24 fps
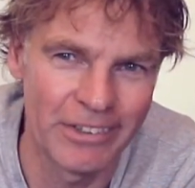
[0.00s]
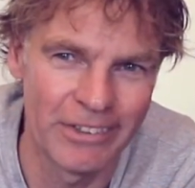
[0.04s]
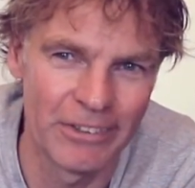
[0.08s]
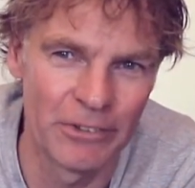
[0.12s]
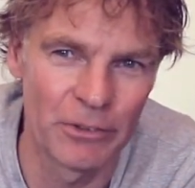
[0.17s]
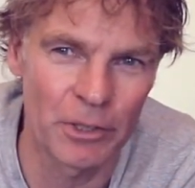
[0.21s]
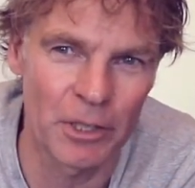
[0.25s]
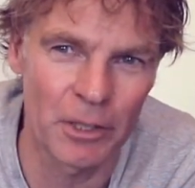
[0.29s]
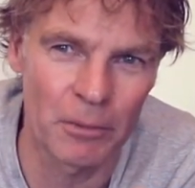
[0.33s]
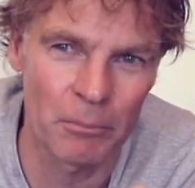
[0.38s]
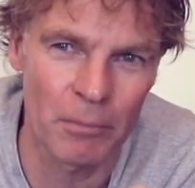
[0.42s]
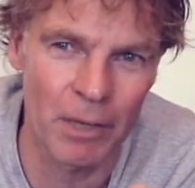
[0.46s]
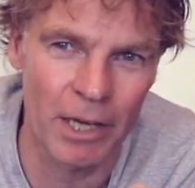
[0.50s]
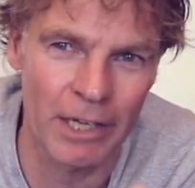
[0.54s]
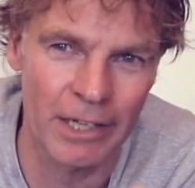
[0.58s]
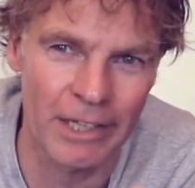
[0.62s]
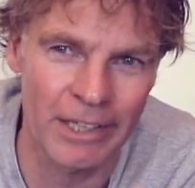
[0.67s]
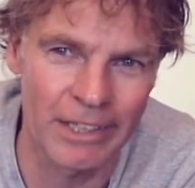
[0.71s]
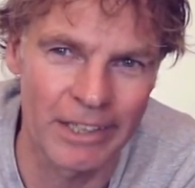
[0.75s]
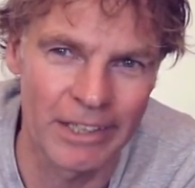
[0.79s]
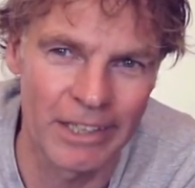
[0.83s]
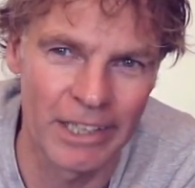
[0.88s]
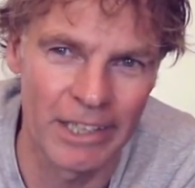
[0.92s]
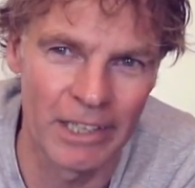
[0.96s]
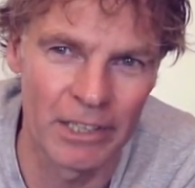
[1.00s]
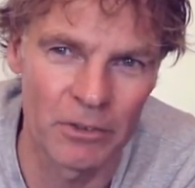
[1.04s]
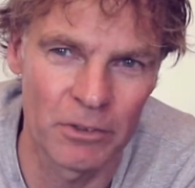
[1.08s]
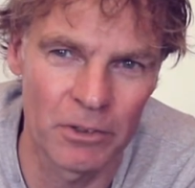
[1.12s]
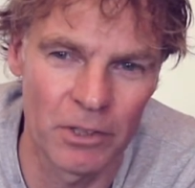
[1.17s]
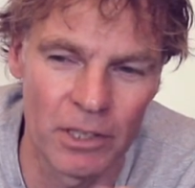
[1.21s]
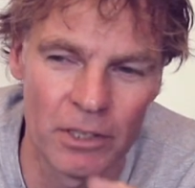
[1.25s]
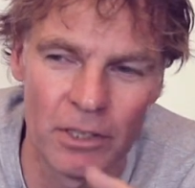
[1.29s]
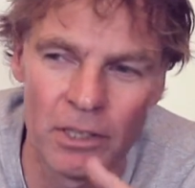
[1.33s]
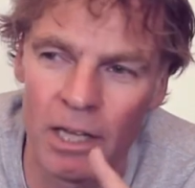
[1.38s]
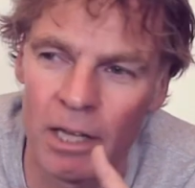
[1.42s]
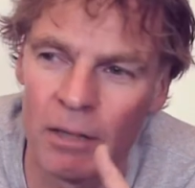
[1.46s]
looking back,
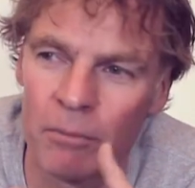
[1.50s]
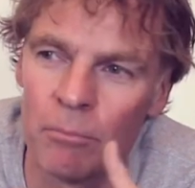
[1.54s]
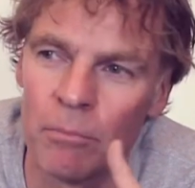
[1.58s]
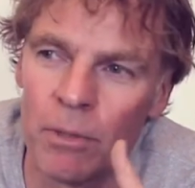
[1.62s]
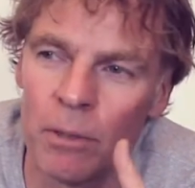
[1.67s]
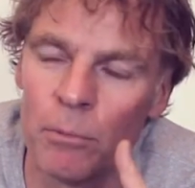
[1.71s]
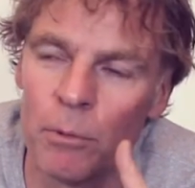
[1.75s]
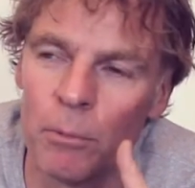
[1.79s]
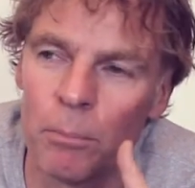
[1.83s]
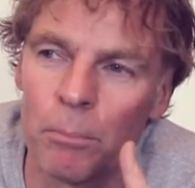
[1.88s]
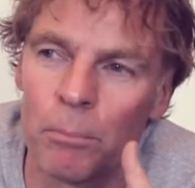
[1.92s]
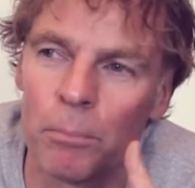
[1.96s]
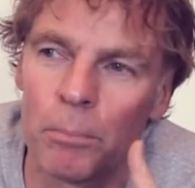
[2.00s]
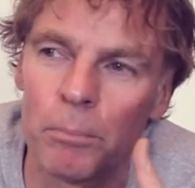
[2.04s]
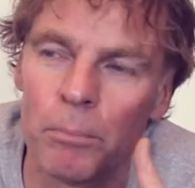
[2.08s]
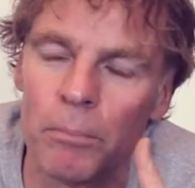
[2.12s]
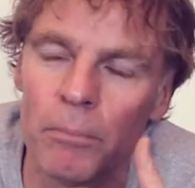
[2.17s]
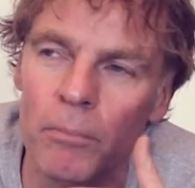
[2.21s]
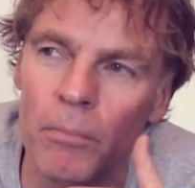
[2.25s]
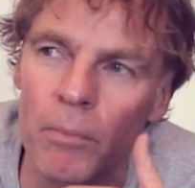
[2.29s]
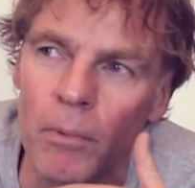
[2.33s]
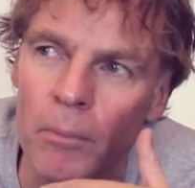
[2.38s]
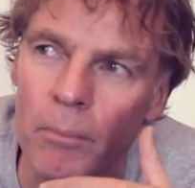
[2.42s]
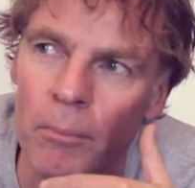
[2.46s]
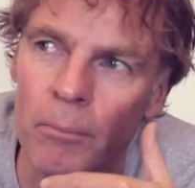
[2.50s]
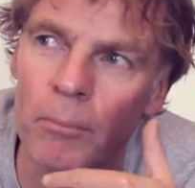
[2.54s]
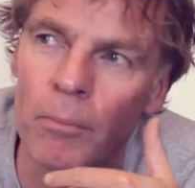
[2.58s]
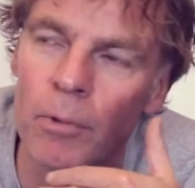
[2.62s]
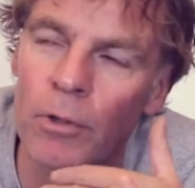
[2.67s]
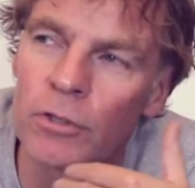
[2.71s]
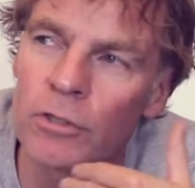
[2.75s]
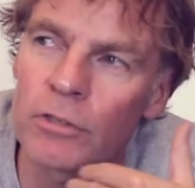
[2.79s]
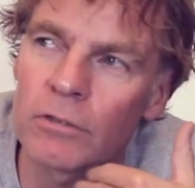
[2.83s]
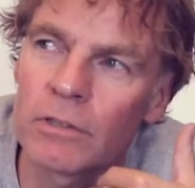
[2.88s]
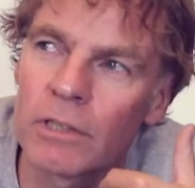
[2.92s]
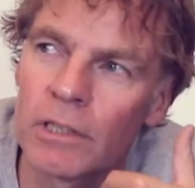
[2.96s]
and maybe
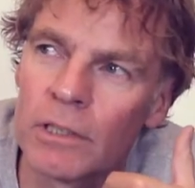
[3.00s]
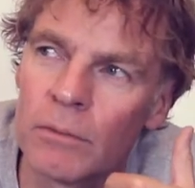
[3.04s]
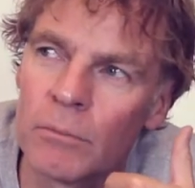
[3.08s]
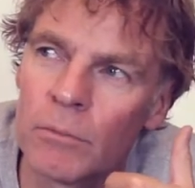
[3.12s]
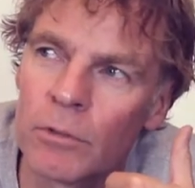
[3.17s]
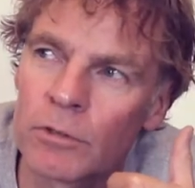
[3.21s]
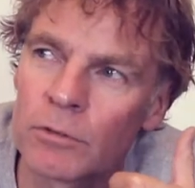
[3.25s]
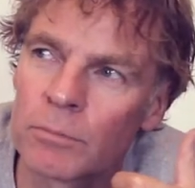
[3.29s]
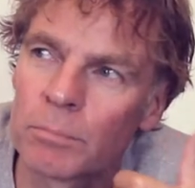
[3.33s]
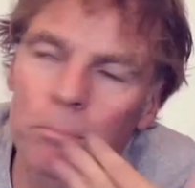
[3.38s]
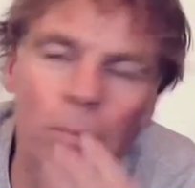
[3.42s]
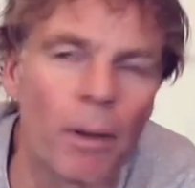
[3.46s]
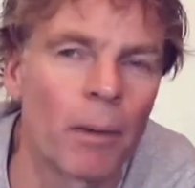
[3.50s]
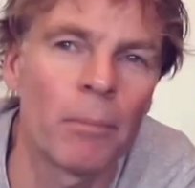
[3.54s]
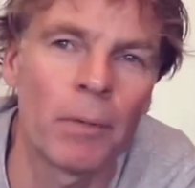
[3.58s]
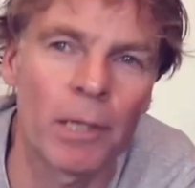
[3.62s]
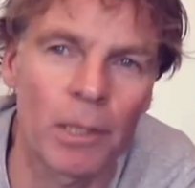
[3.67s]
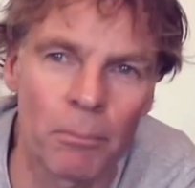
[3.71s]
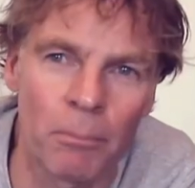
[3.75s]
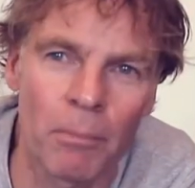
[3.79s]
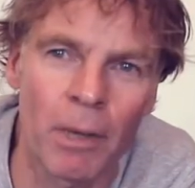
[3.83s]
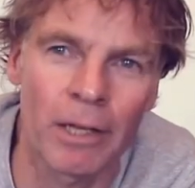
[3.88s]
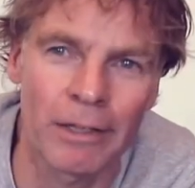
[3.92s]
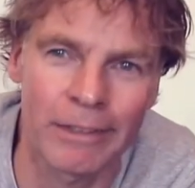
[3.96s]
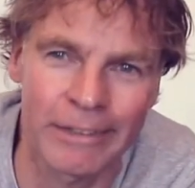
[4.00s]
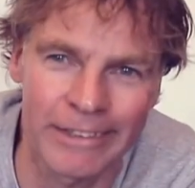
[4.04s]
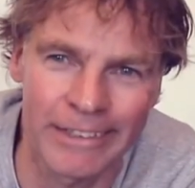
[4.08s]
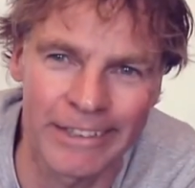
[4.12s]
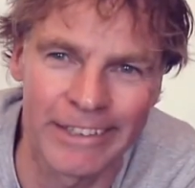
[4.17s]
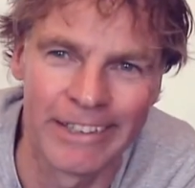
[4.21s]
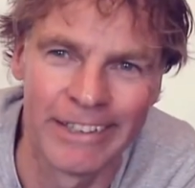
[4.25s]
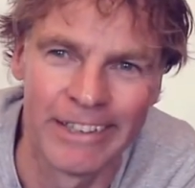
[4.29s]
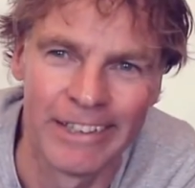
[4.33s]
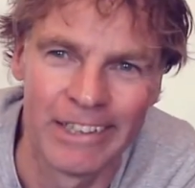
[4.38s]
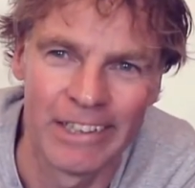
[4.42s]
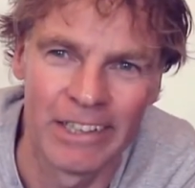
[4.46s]
most in the most public manner
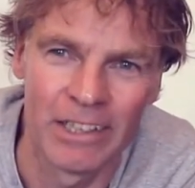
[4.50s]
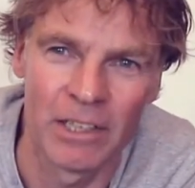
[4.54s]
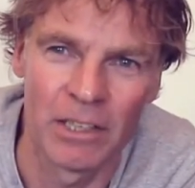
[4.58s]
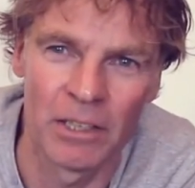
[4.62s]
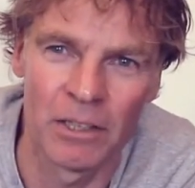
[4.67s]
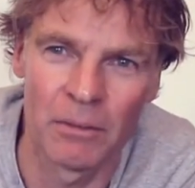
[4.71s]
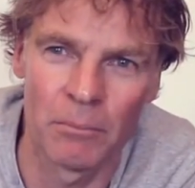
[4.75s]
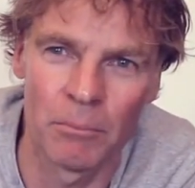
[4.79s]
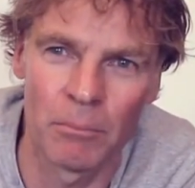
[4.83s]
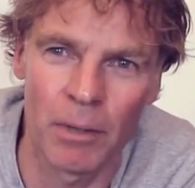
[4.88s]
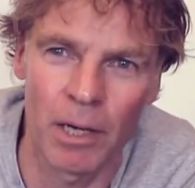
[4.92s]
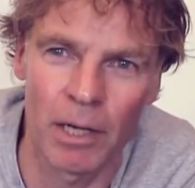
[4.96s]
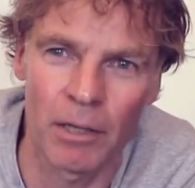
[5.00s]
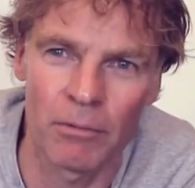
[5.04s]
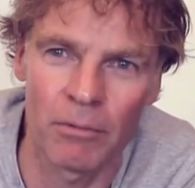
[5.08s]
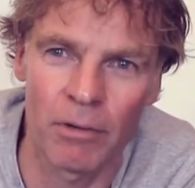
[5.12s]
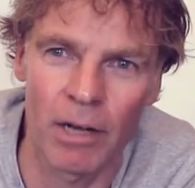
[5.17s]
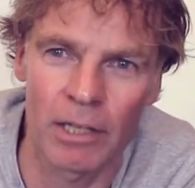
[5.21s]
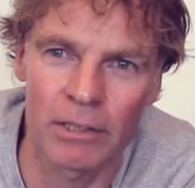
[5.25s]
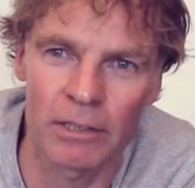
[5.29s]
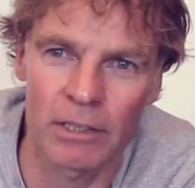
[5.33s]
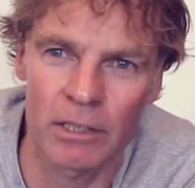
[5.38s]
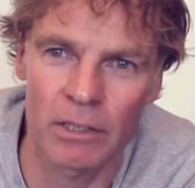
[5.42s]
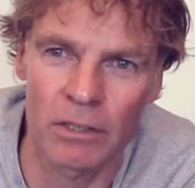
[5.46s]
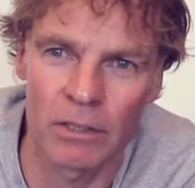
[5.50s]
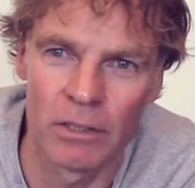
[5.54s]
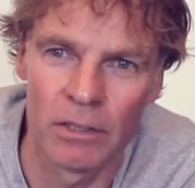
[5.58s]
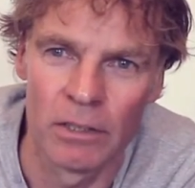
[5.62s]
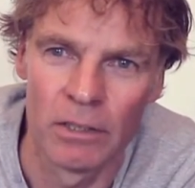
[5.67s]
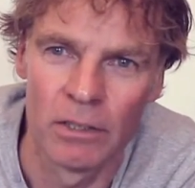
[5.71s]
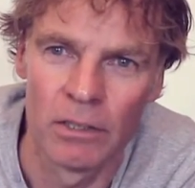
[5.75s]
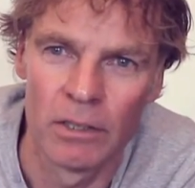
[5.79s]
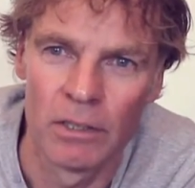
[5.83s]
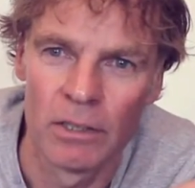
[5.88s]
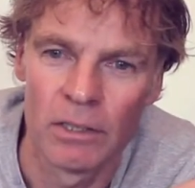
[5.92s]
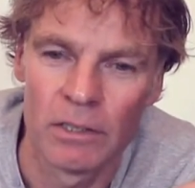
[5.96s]
by writing
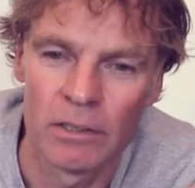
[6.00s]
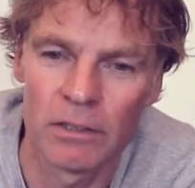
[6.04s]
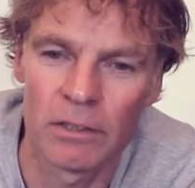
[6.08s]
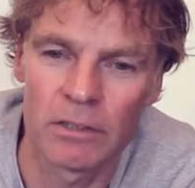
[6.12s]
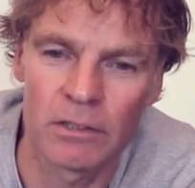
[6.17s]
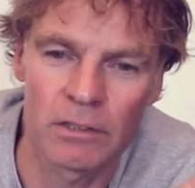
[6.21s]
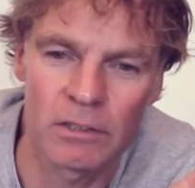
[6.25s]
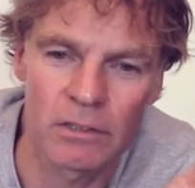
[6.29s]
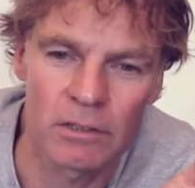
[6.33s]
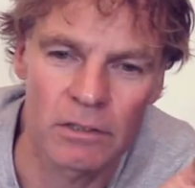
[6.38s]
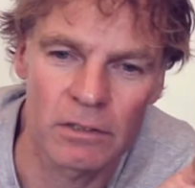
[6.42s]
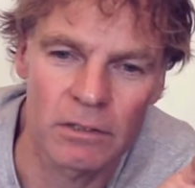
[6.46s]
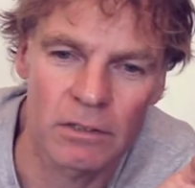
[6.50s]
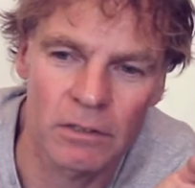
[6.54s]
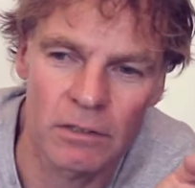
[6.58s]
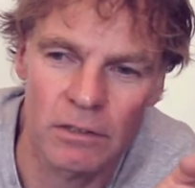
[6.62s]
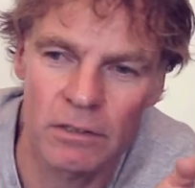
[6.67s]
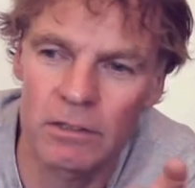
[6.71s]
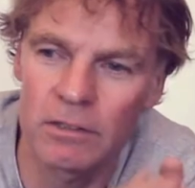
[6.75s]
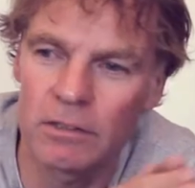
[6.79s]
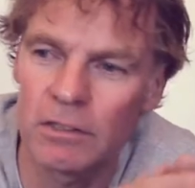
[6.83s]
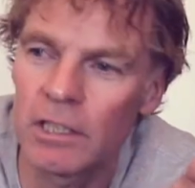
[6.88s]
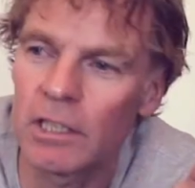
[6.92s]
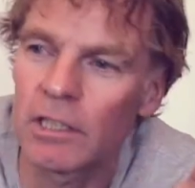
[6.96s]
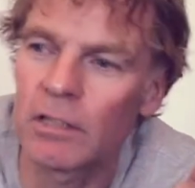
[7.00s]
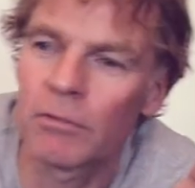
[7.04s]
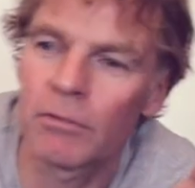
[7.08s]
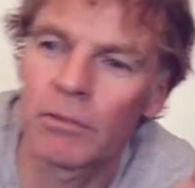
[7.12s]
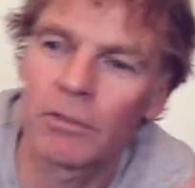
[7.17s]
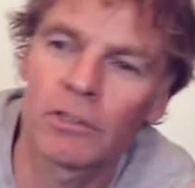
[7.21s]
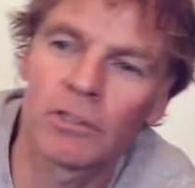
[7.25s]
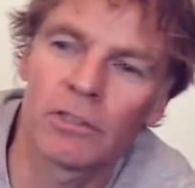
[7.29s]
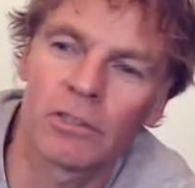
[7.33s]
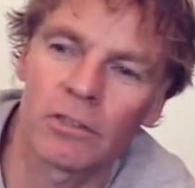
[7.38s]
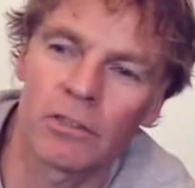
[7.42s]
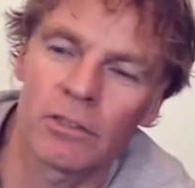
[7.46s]
this
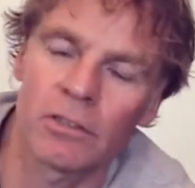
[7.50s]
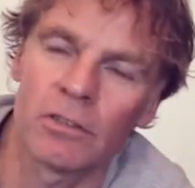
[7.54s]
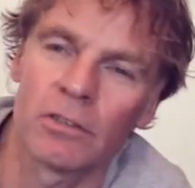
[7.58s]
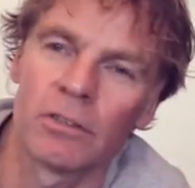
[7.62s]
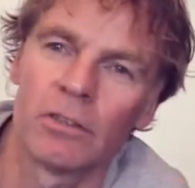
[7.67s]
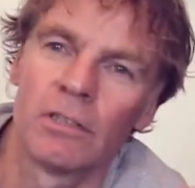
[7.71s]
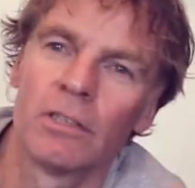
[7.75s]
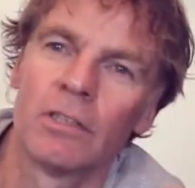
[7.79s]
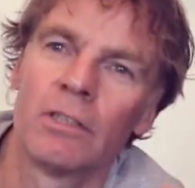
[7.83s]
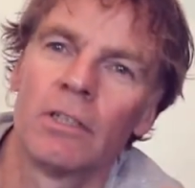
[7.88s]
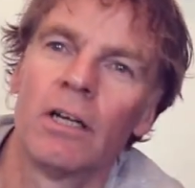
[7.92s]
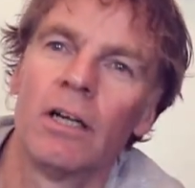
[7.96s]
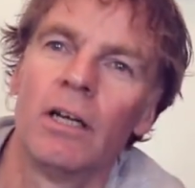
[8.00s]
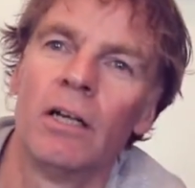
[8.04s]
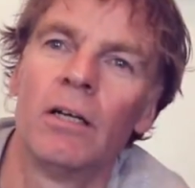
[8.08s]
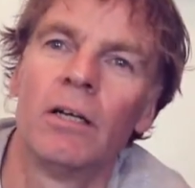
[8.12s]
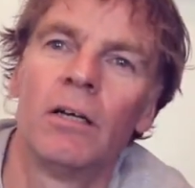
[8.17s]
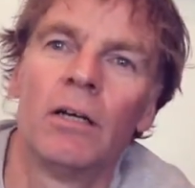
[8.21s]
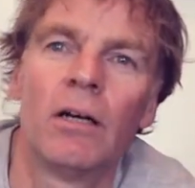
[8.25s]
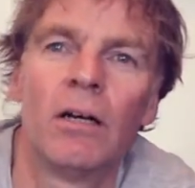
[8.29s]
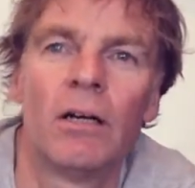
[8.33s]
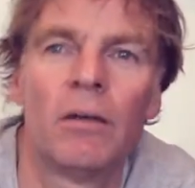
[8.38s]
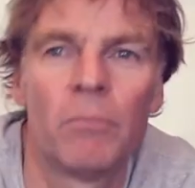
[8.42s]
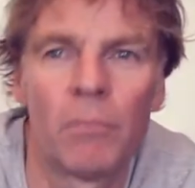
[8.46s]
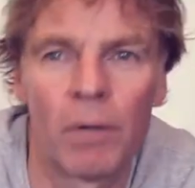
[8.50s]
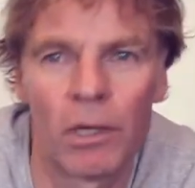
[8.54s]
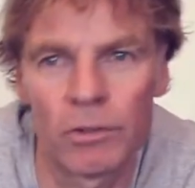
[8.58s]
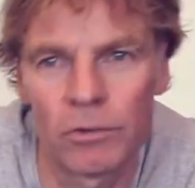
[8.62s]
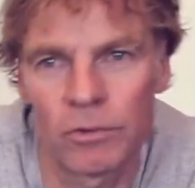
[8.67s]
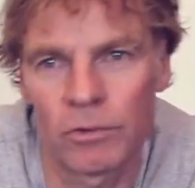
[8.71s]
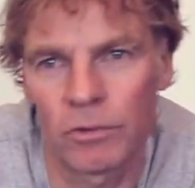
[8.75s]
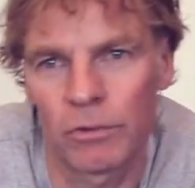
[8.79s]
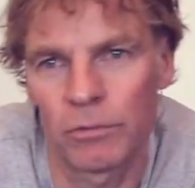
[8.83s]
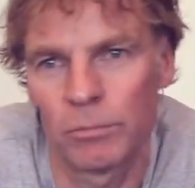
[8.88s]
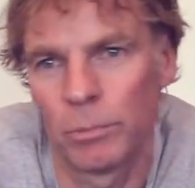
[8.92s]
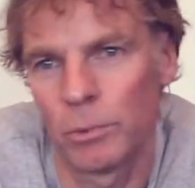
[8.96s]
sequential
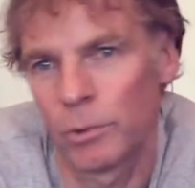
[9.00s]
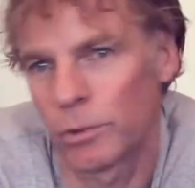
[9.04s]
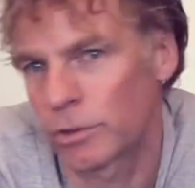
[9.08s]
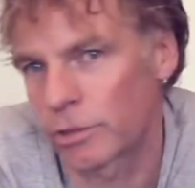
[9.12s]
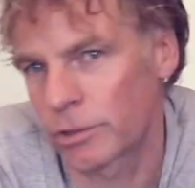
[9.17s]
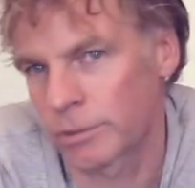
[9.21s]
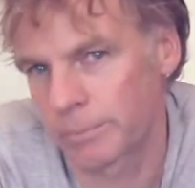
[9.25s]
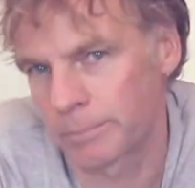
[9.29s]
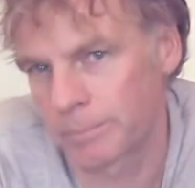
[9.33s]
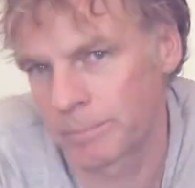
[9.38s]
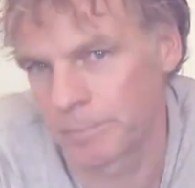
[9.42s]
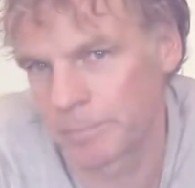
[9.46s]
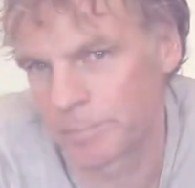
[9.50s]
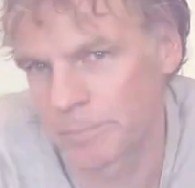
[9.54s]
amount of books.